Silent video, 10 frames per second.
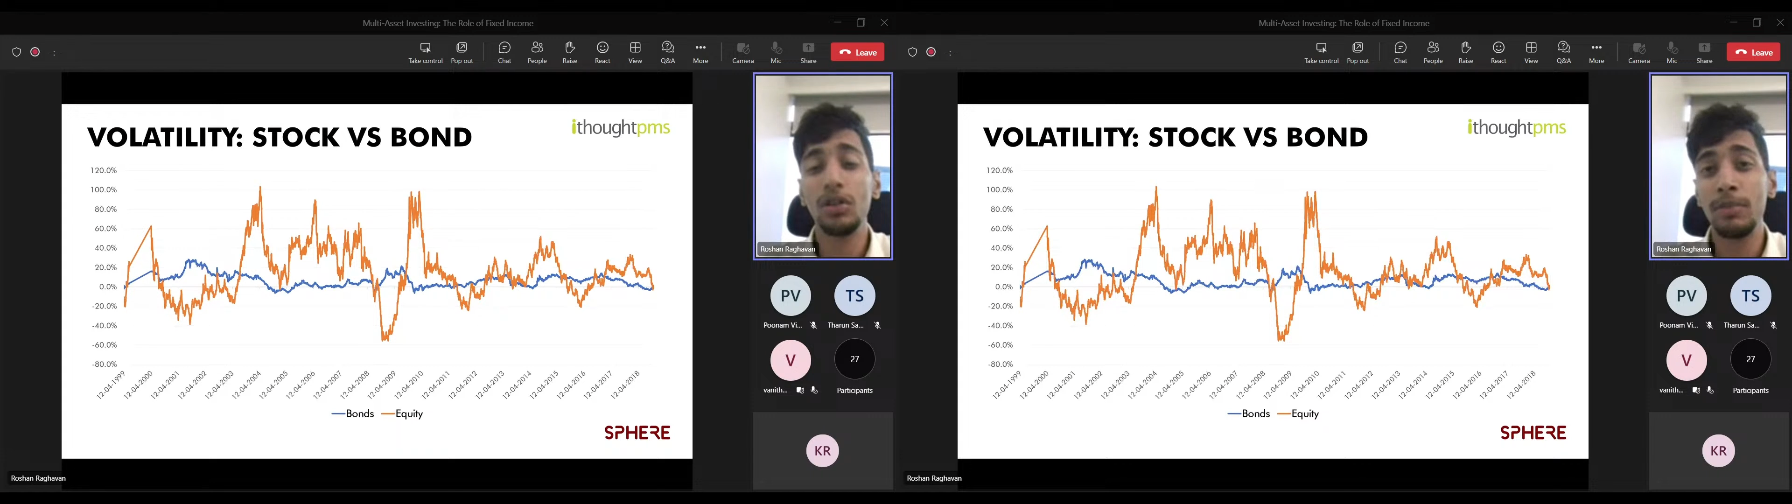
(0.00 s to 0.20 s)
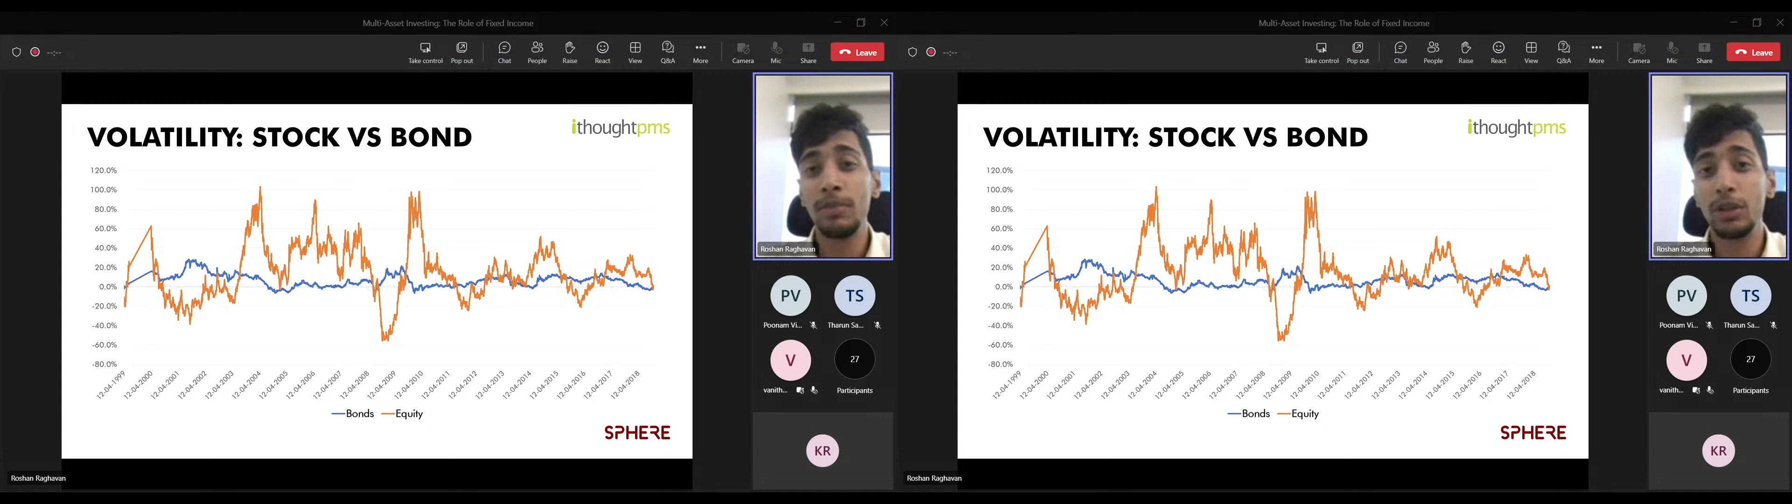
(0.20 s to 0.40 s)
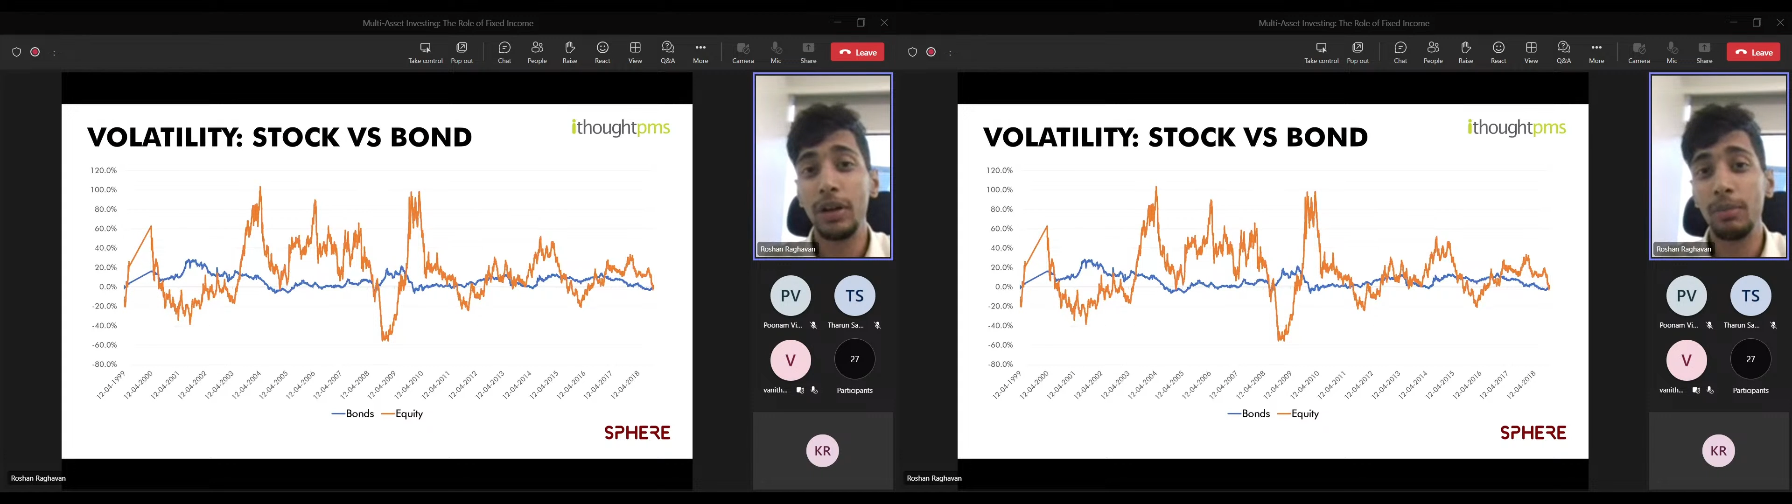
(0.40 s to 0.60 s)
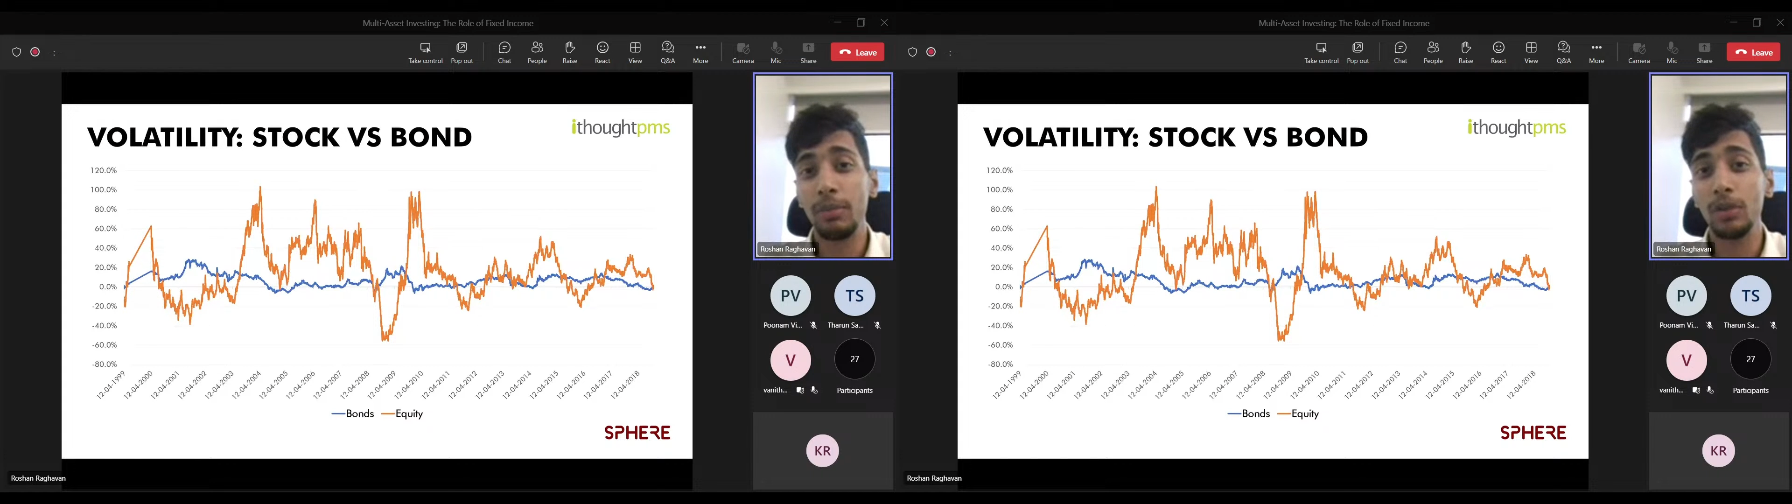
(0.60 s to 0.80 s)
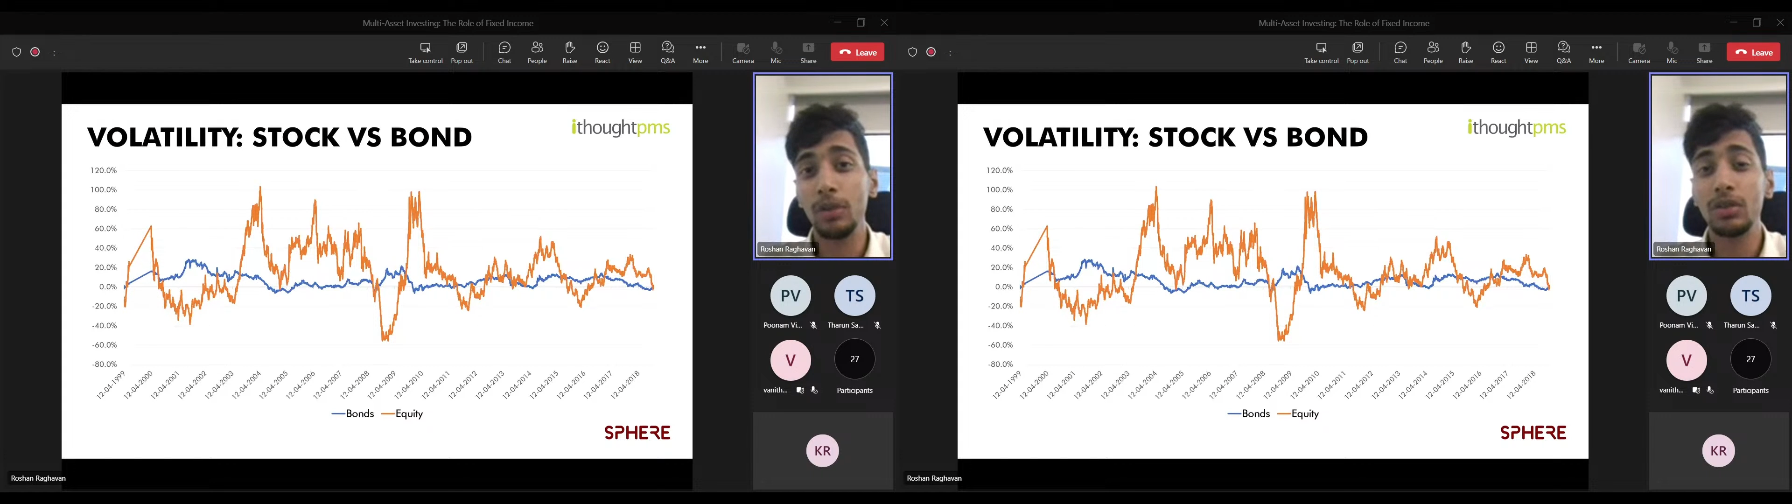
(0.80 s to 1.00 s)
constant
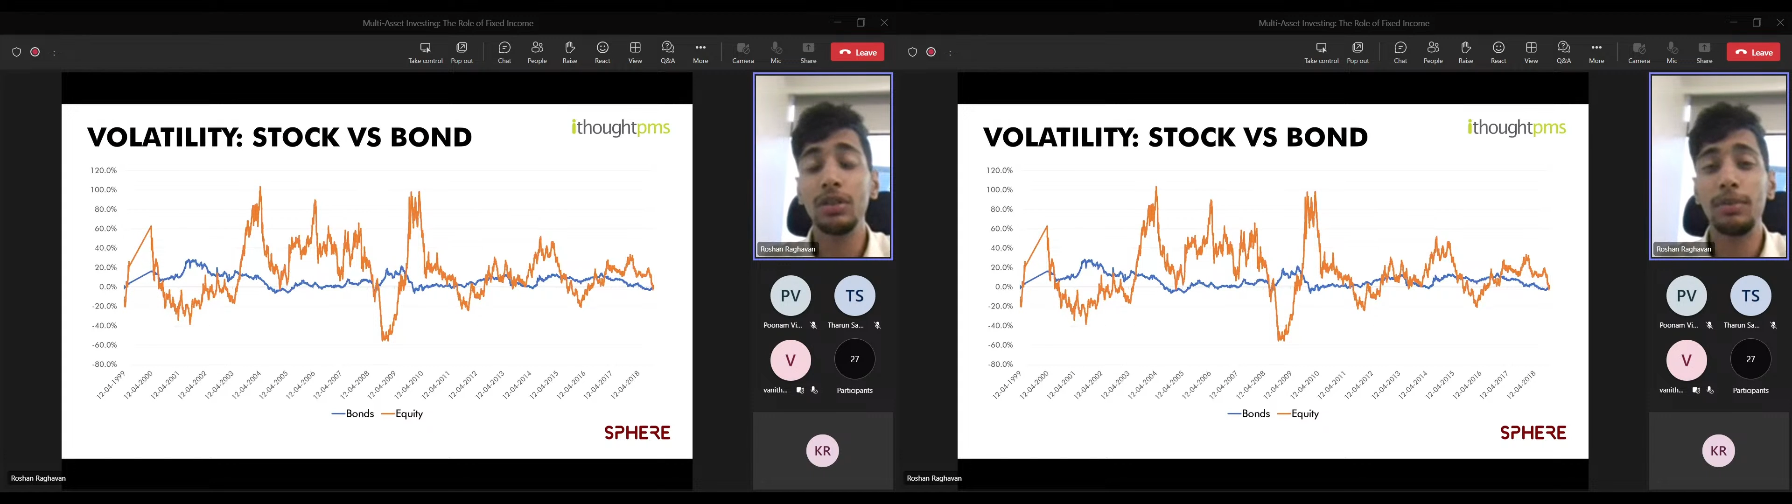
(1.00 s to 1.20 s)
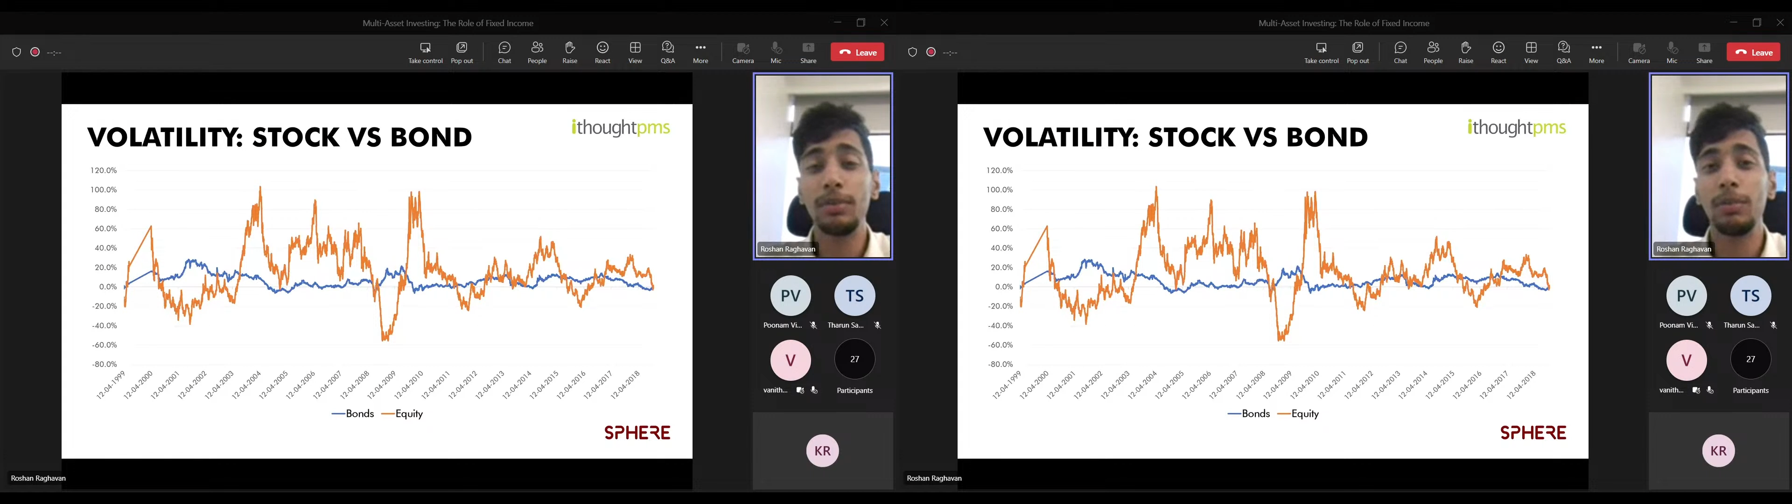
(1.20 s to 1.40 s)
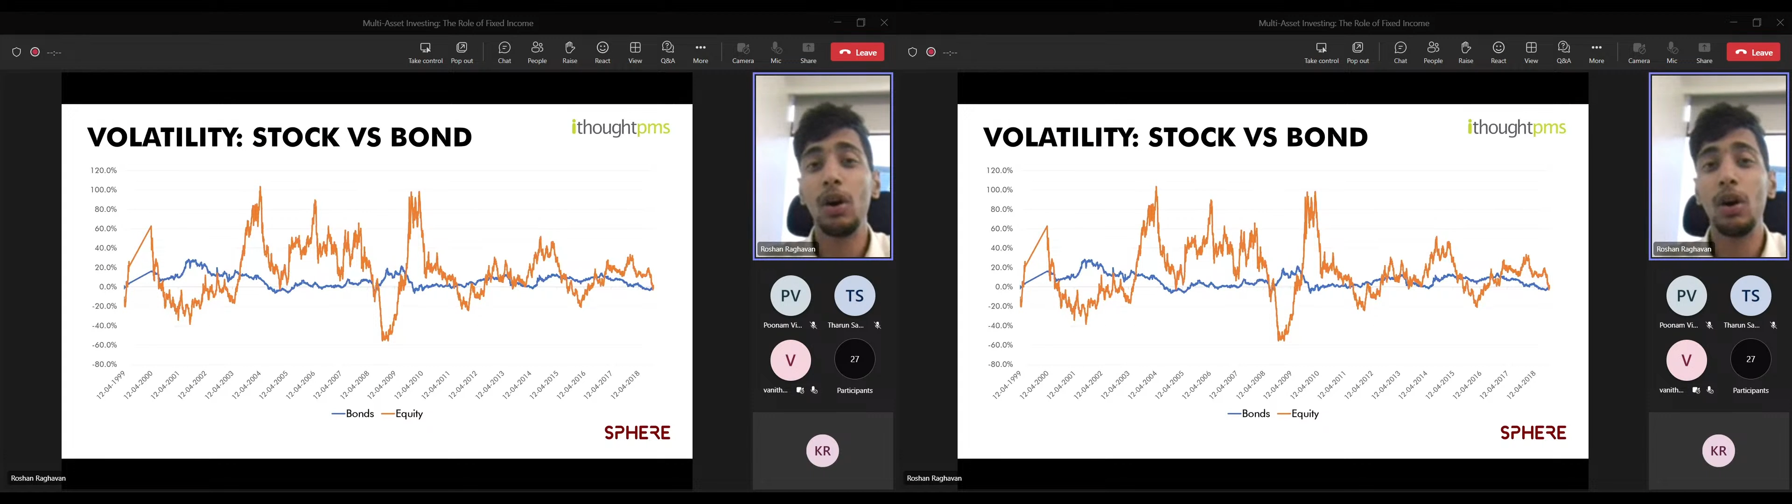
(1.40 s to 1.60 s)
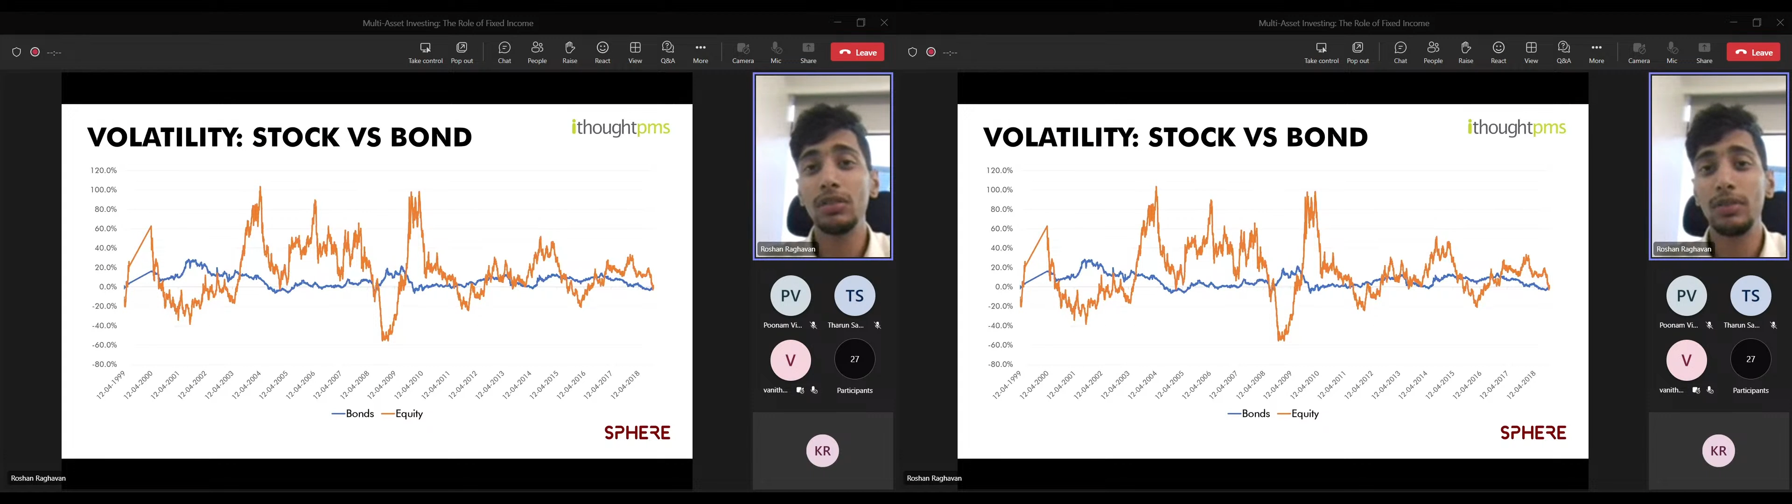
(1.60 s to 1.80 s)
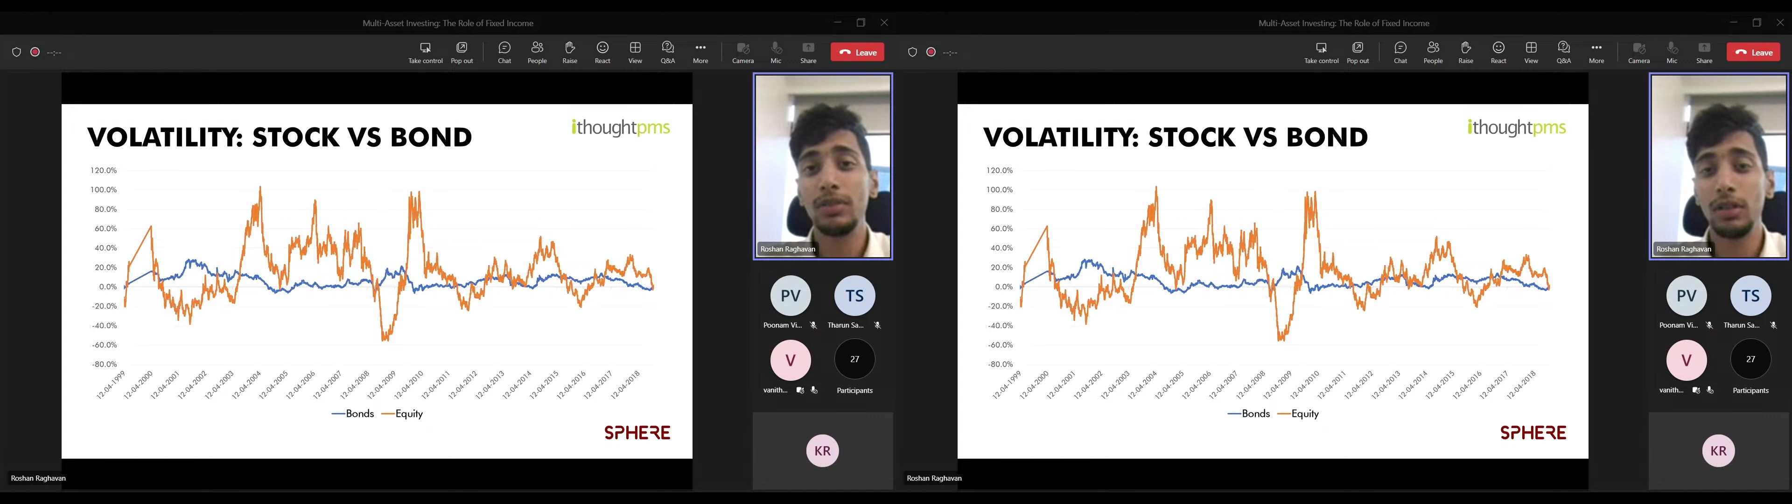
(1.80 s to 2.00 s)
maturity bond. So the
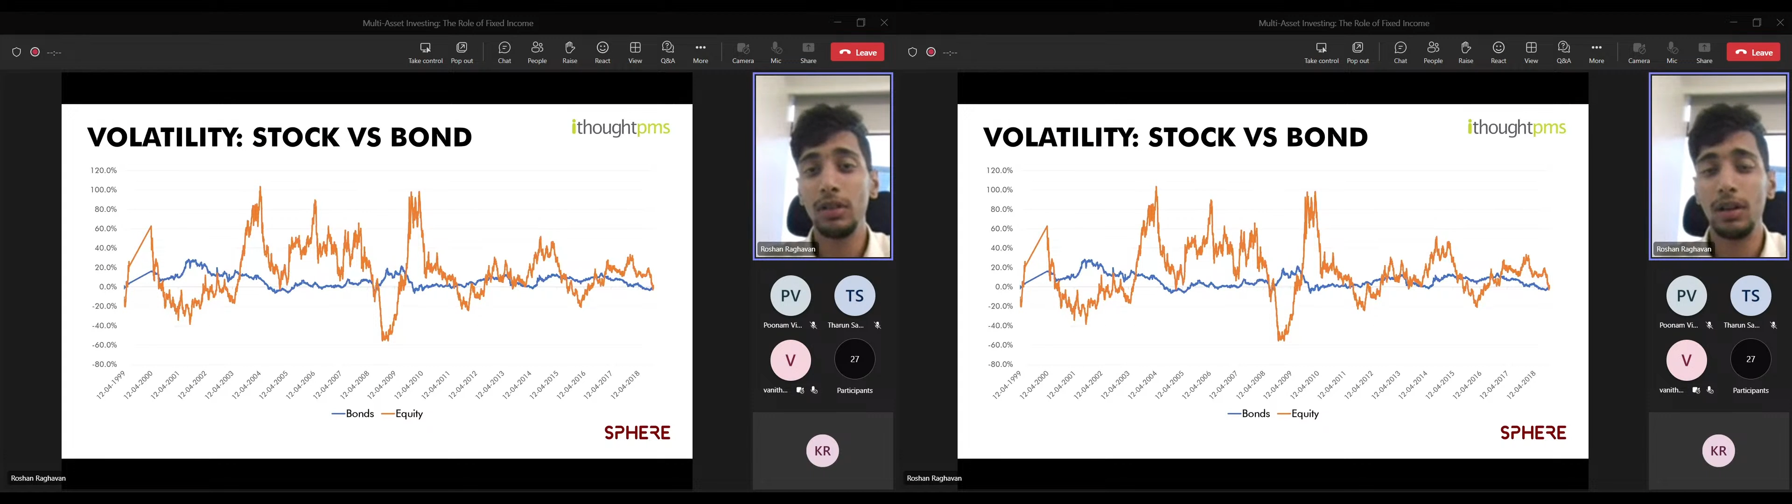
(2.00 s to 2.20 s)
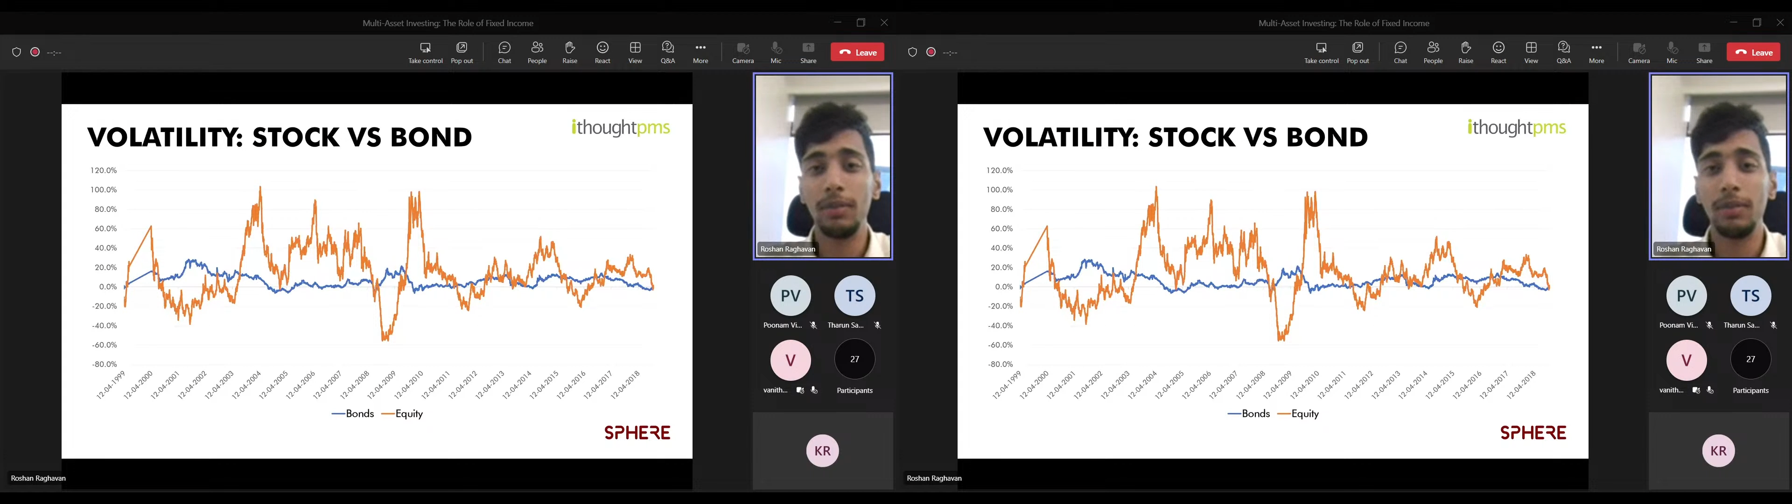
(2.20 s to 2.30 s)
bonds